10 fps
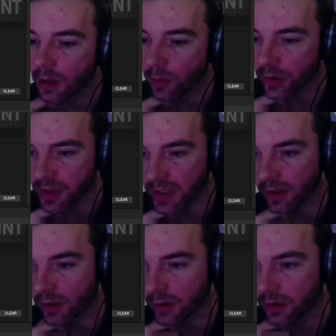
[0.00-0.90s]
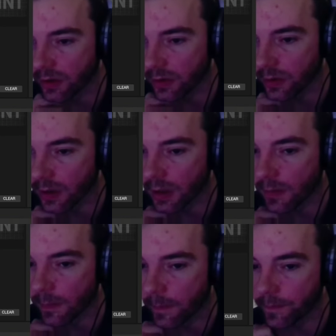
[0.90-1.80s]
which is then going to do
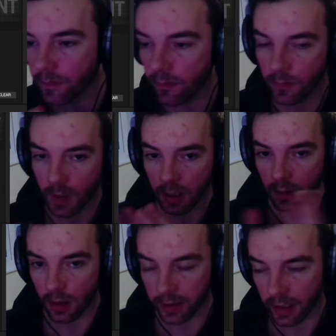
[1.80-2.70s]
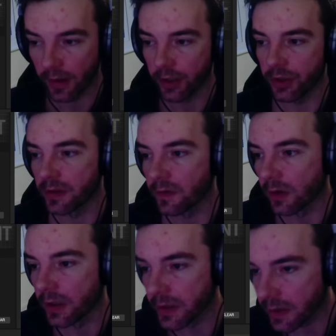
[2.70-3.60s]
our directions
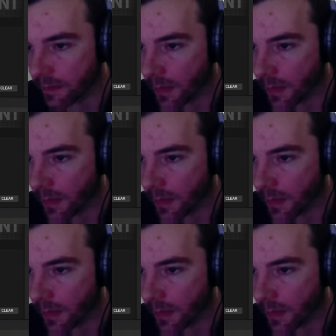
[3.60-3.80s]
for us.